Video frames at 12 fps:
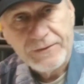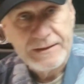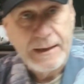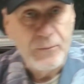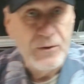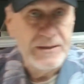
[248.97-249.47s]

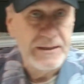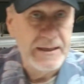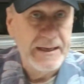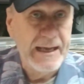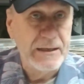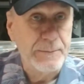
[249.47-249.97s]
some reason it
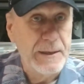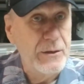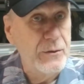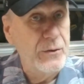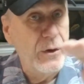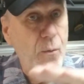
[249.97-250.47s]
tells me
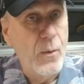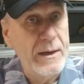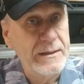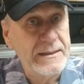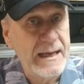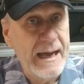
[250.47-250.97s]
do it on
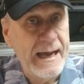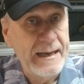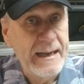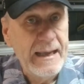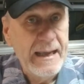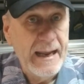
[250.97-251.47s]
one side
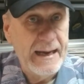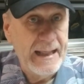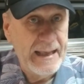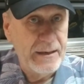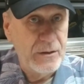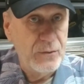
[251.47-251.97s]
and
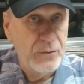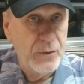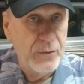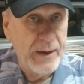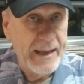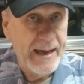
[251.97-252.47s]
then do it
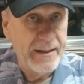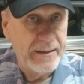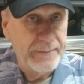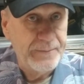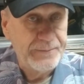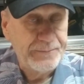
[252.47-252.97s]
on the other,
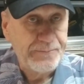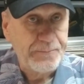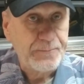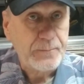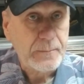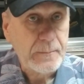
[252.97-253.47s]

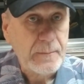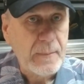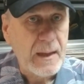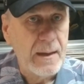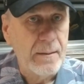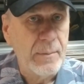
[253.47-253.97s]

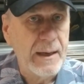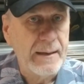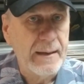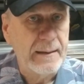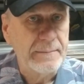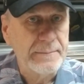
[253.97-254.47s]
but
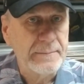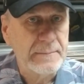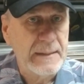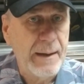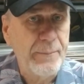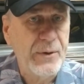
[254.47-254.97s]

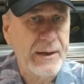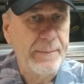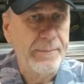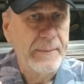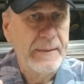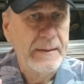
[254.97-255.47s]
I'll put
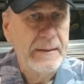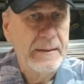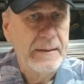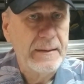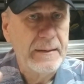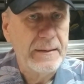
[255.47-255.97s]
up
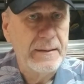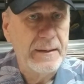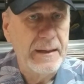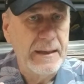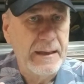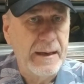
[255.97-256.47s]

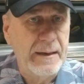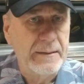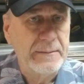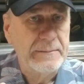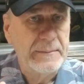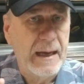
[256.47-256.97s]
the
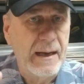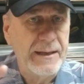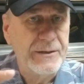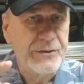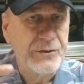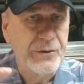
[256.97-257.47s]
I'll
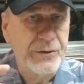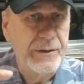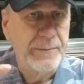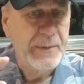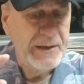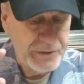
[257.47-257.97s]
insert the
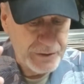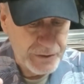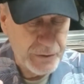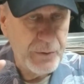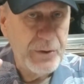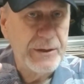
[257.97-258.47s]
picture
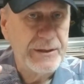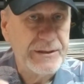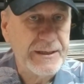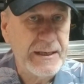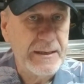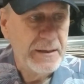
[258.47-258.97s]
so you can
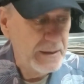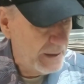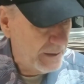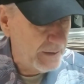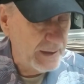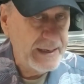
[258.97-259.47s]
see
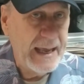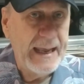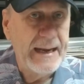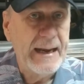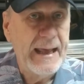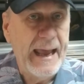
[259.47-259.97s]
the
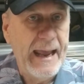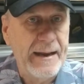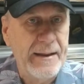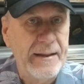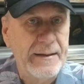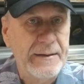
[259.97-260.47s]
tent
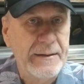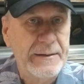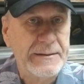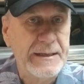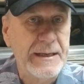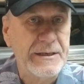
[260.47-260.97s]
and the
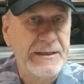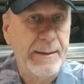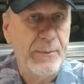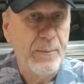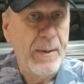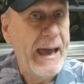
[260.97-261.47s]
Cedar
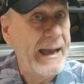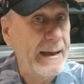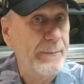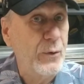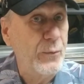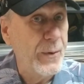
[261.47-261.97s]
Summit bag.
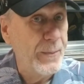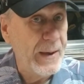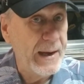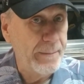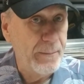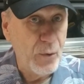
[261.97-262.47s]
I'm gonna
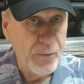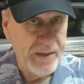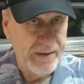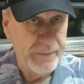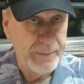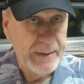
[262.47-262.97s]
repair both
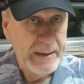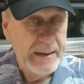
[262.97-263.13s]
of them,